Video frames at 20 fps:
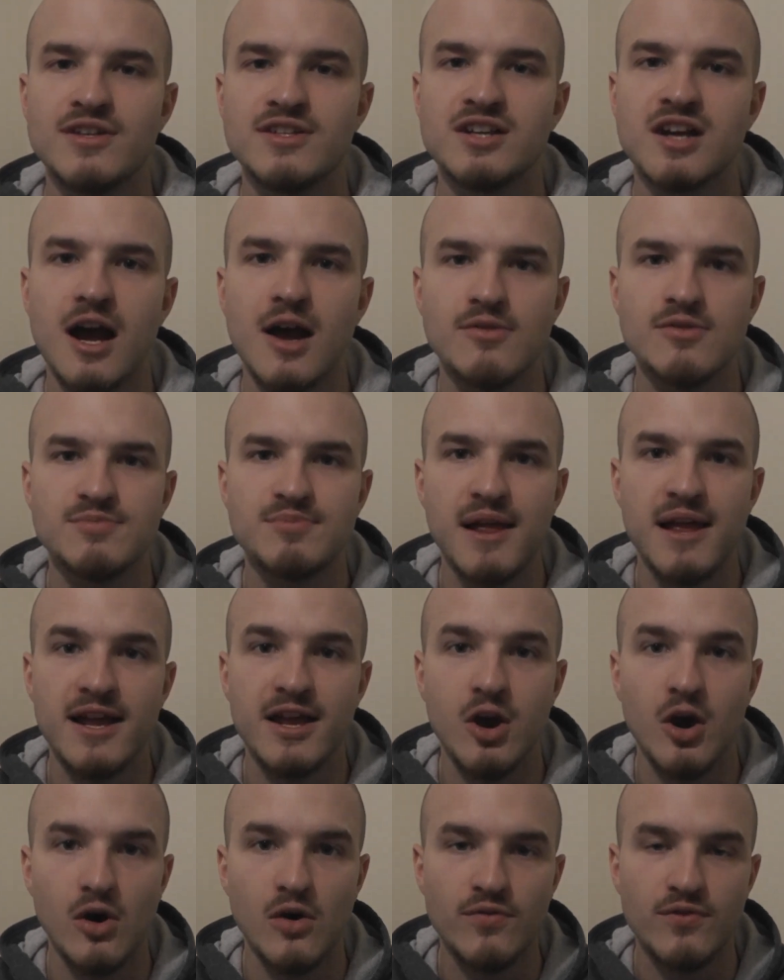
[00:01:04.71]
this guy was
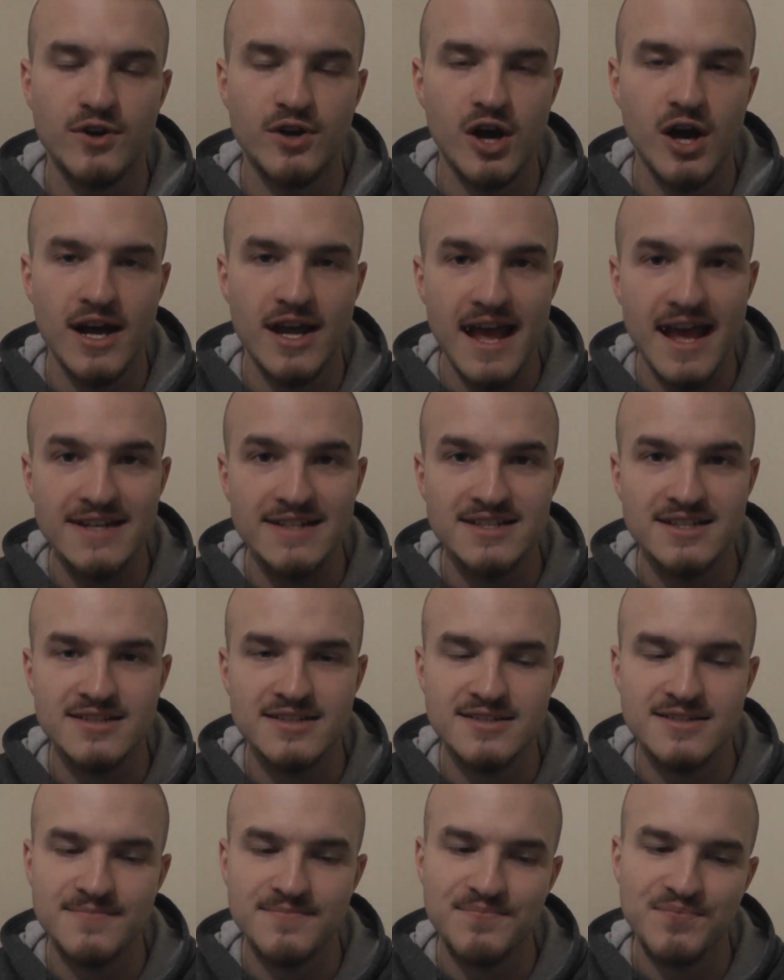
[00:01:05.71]
playing golf on a
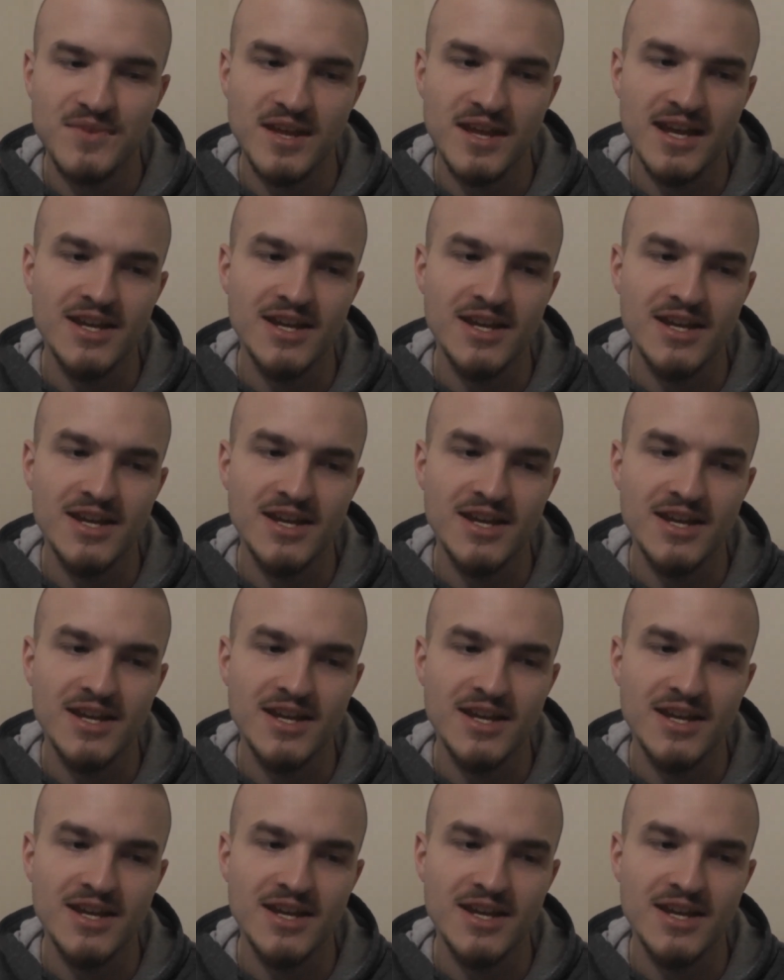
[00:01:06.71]
hiatus